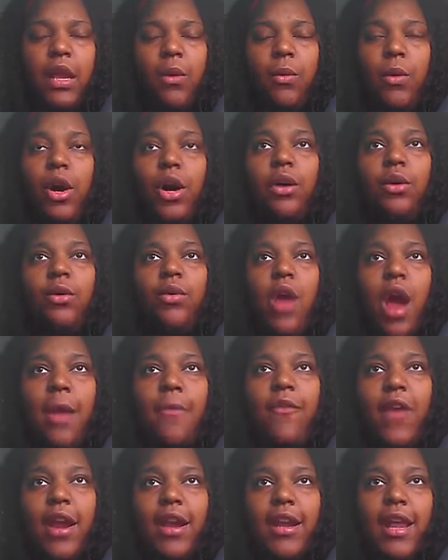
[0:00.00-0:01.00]

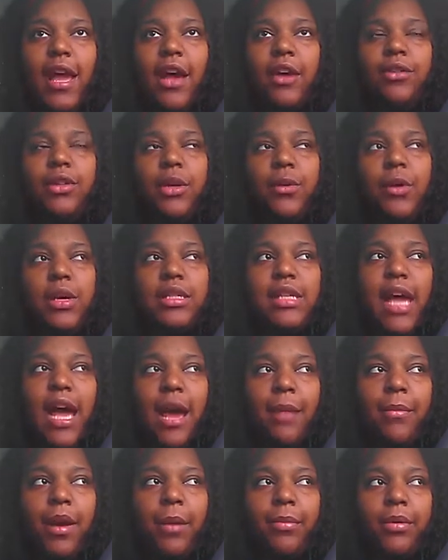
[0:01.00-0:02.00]
Right now, the ones that
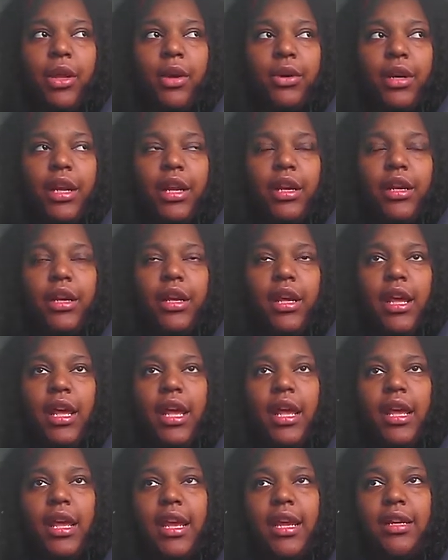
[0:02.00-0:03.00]
I'm uploading,
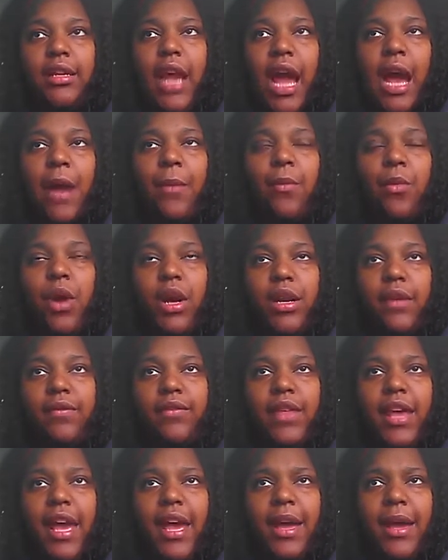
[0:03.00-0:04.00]
I'm one
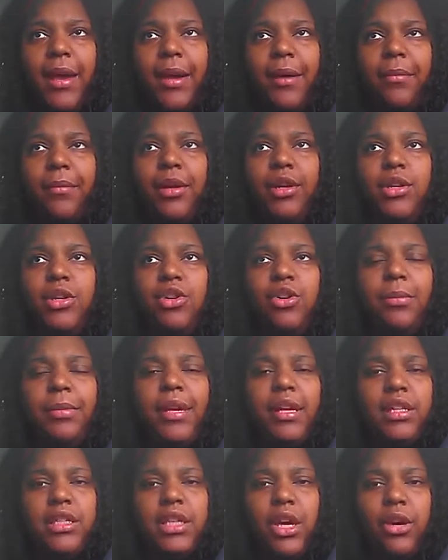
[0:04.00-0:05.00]
of them.
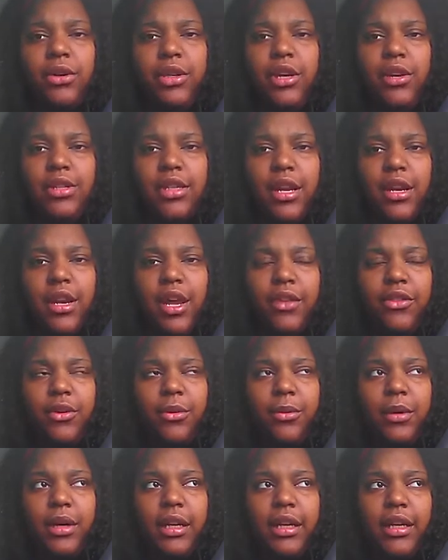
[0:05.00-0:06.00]
Nubian Tokyo's
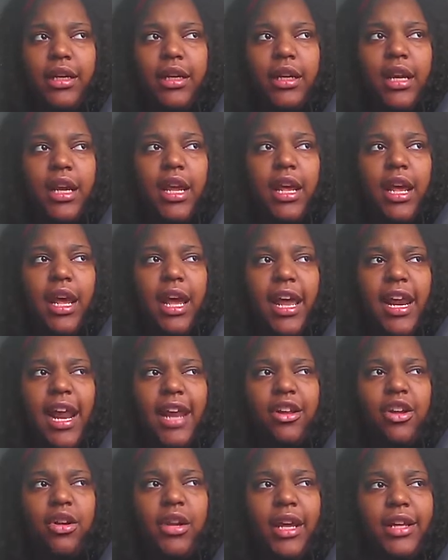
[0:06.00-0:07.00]
another one, and
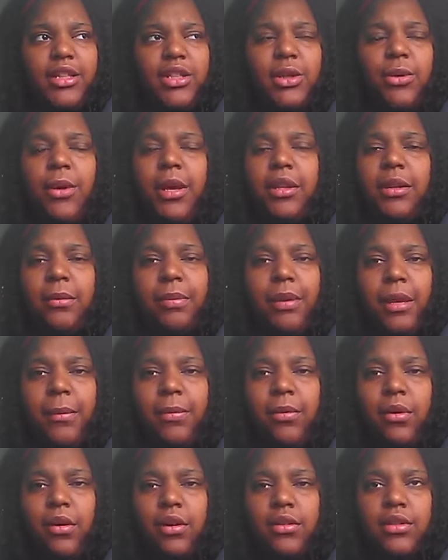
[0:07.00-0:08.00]
I know like 2 other
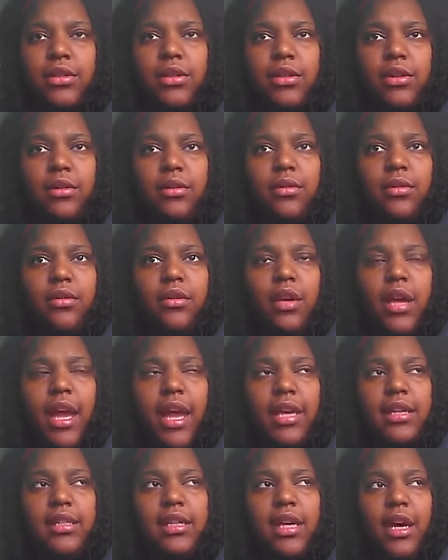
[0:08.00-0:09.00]
people also
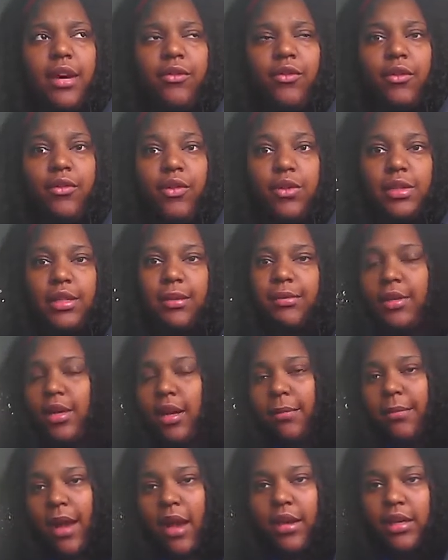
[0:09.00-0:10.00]
has reviews up
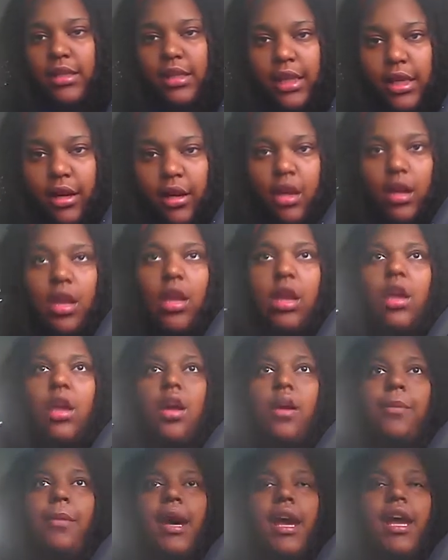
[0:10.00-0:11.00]
there about his hair.
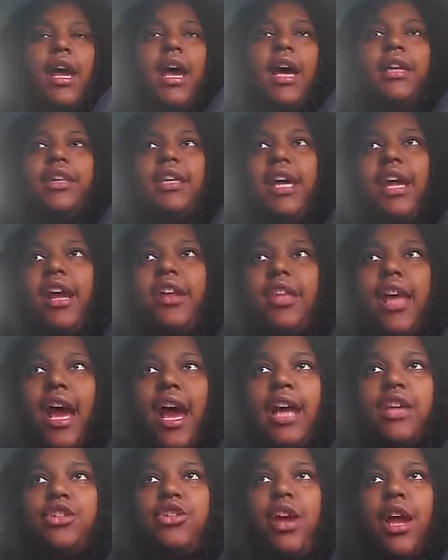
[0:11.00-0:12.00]
But the hair that
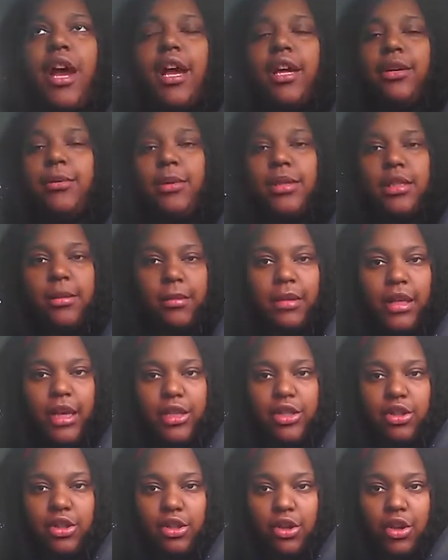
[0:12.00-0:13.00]
I tried was the
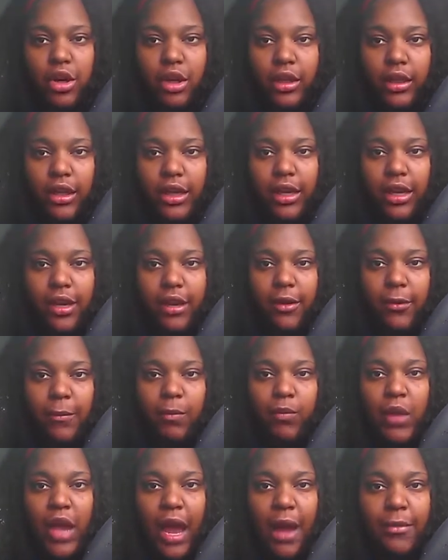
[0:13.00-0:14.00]
Malaysian curly hair.
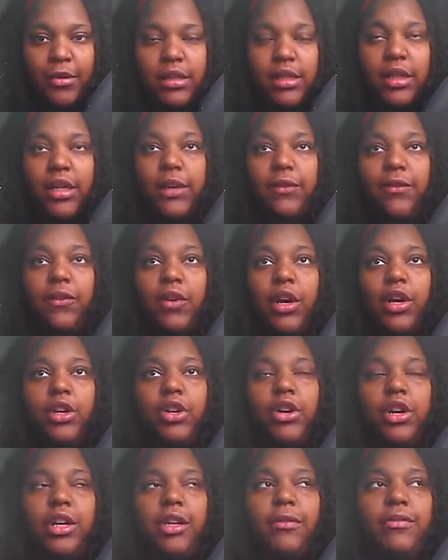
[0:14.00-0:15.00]
I was looking for a
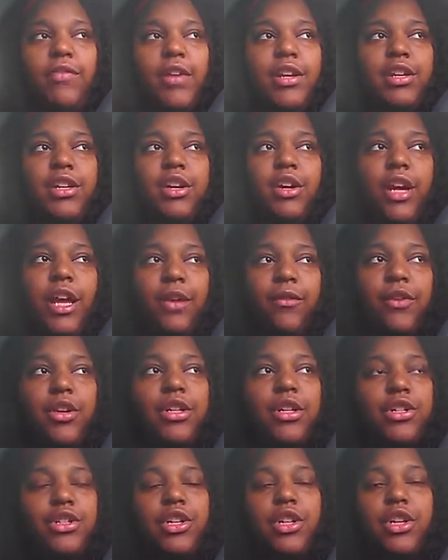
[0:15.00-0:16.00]
curly vendor and
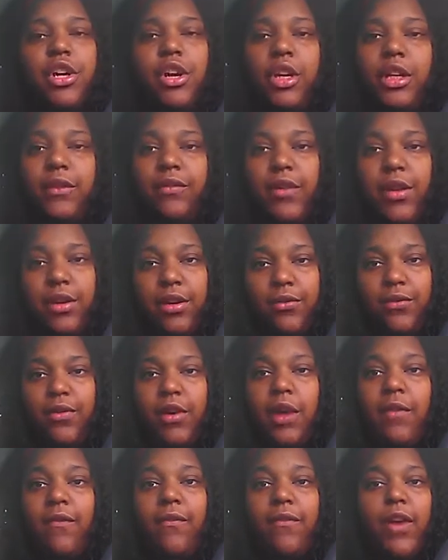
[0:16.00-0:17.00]
researching a curly vendor
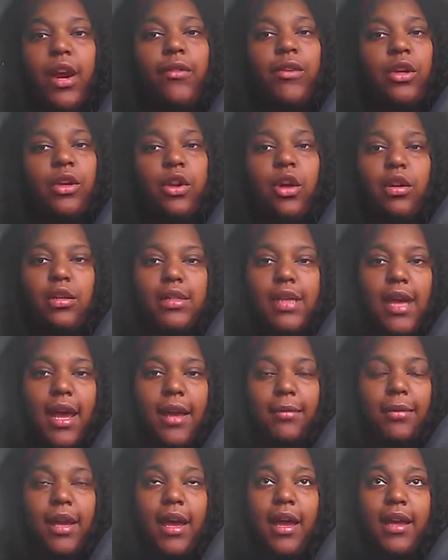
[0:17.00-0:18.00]
for a very long
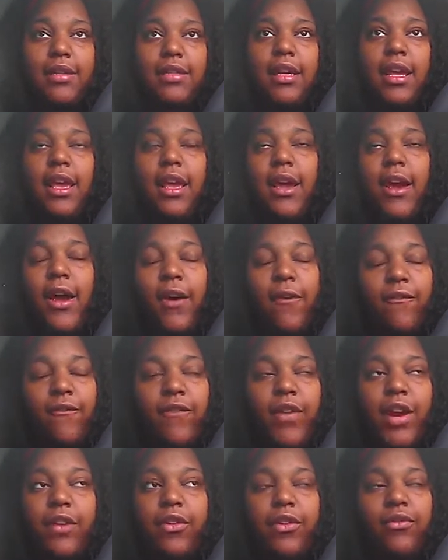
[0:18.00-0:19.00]
time, guys. A
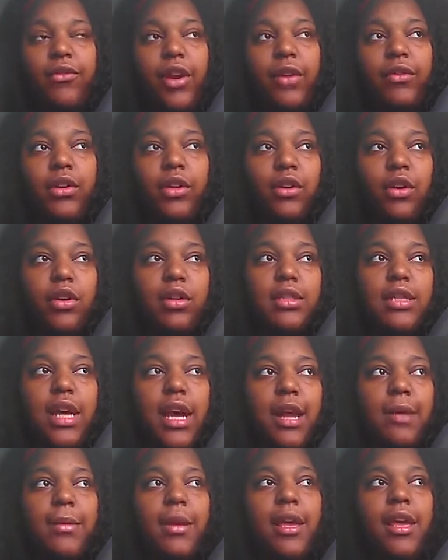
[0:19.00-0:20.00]
very, very long
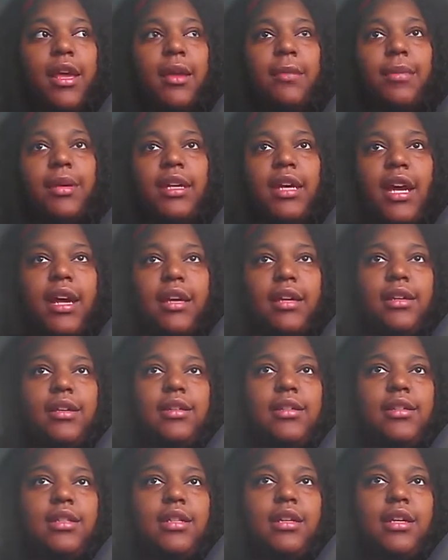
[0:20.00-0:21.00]
time.
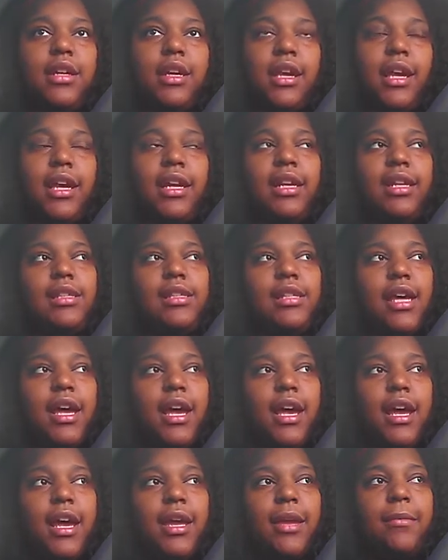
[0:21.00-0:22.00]
Because
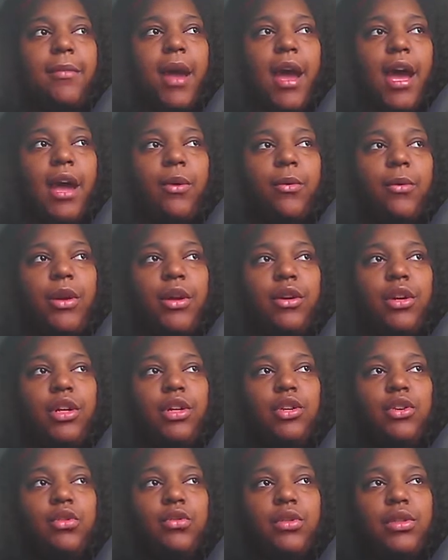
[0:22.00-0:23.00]
anytime I went on
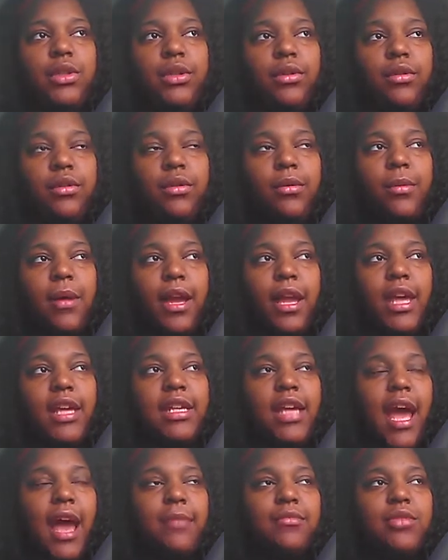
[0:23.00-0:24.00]
the YouTube,
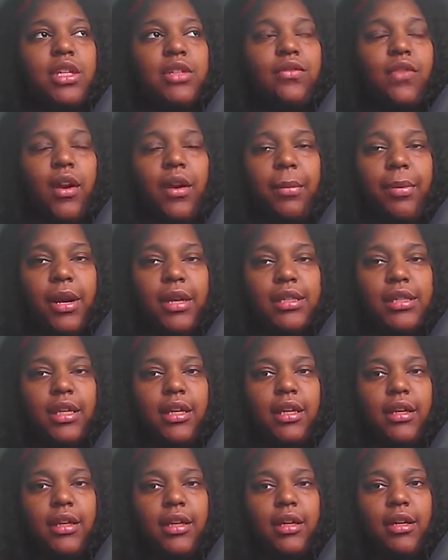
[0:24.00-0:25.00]
I'm just very
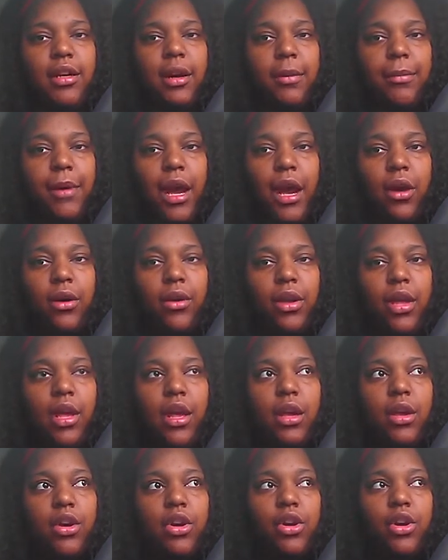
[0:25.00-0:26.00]
particular about
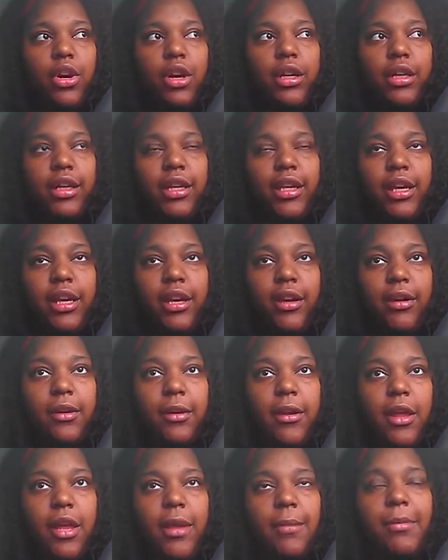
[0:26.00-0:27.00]
curly hair.
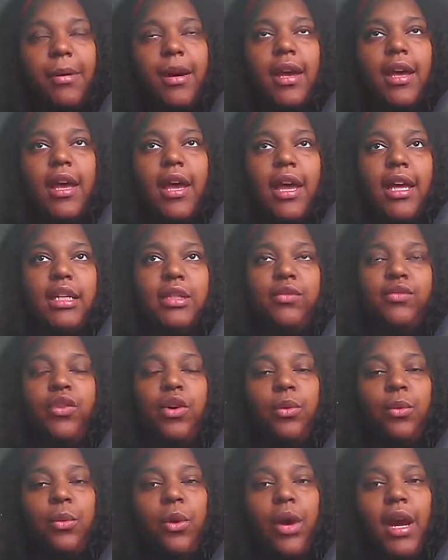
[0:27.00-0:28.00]
Because
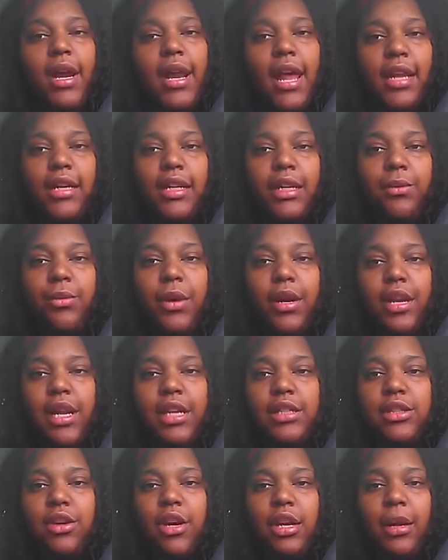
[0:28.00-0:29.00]
for one, I need one
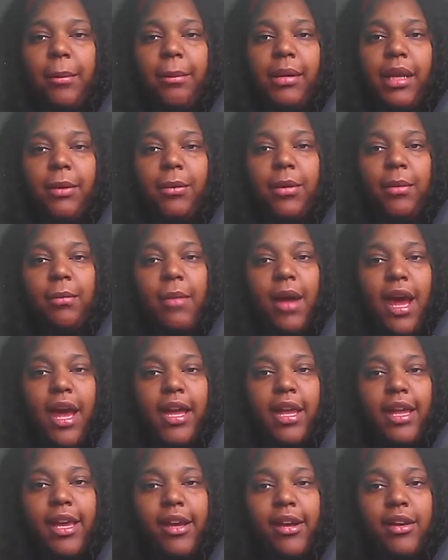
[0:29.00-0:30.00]
that's going to blend with my
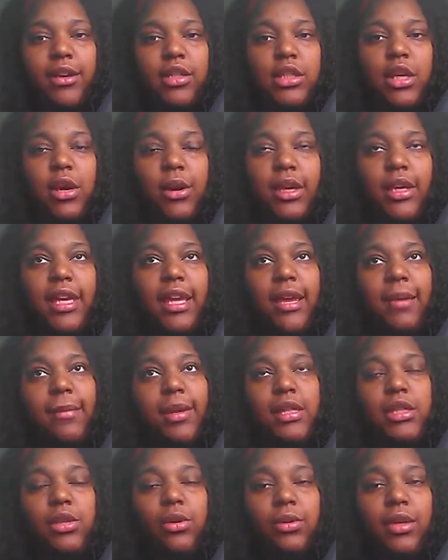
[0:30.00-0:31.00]
hair, so it can't
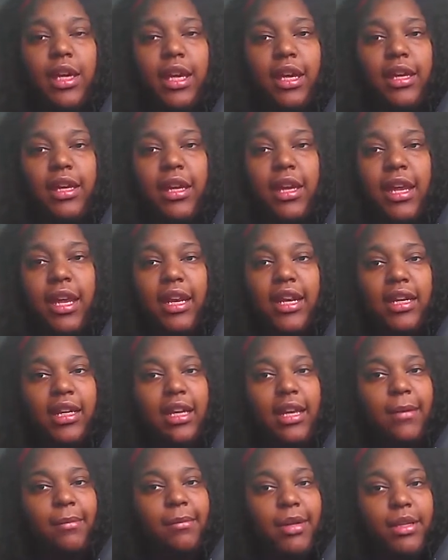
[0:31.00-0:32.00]
be too kinky and it
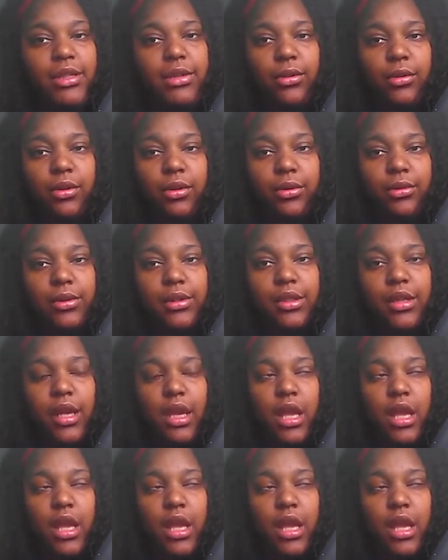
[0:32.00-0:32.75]
can't be too loose.